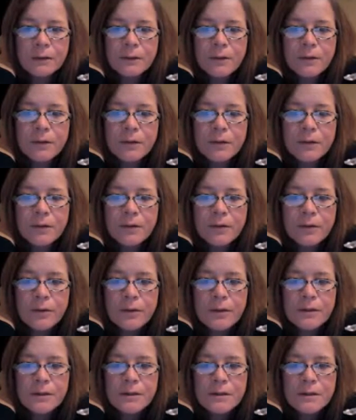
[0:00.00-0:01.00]
Don't know if you
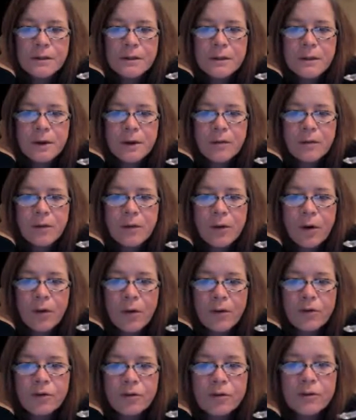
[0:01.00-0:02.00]
can see that with all
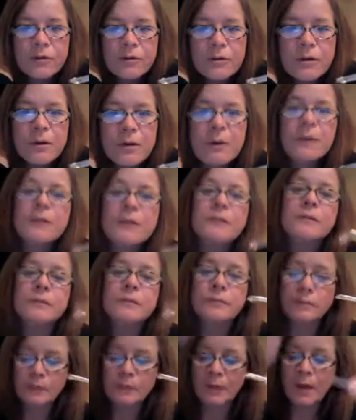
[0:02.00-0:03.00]
the juice on it.
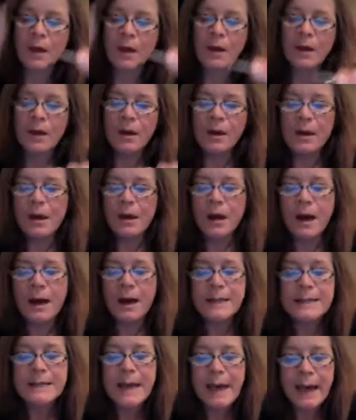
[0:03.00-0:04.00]
A
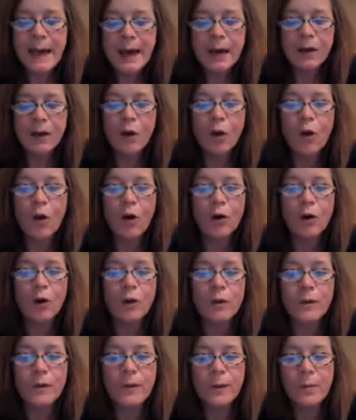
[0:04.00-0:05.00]
tad longer
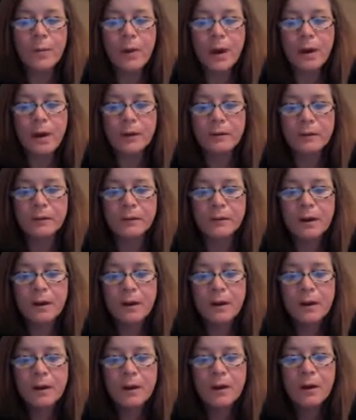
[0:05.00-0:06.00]
than the bottle.
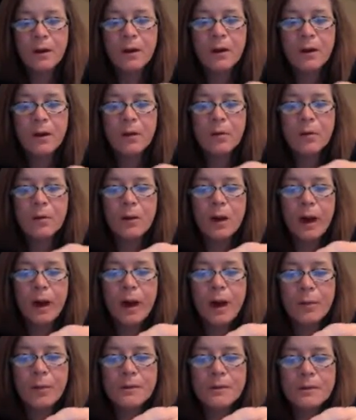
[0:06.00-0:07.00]
What
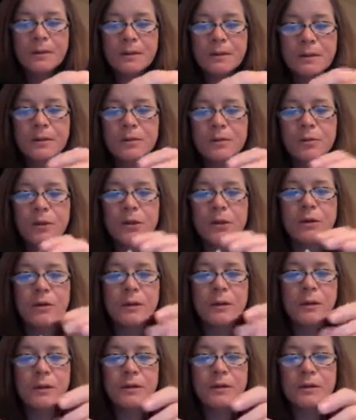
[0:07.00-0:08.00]
happens is when you
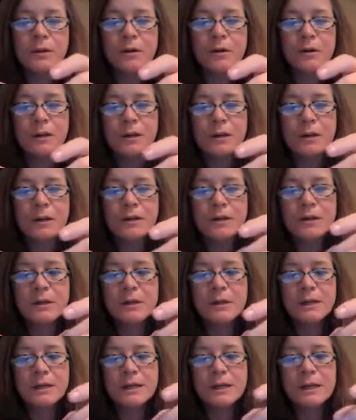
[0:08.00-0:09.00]
insert it into
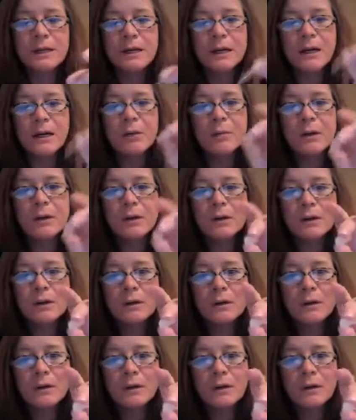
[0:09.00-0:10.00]
the tip,
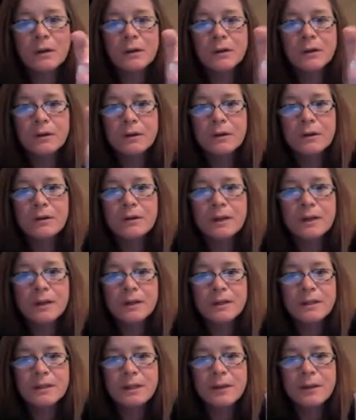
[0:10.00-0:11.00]
you see
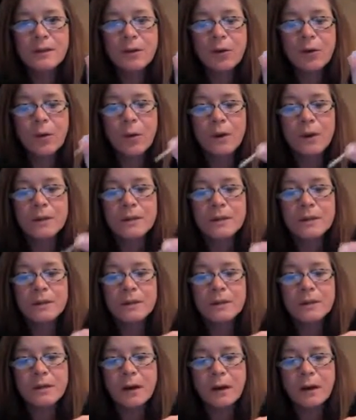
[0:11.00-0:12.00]
it's in there quite
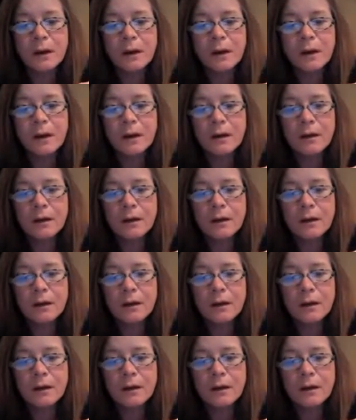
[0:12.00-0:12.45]
snug.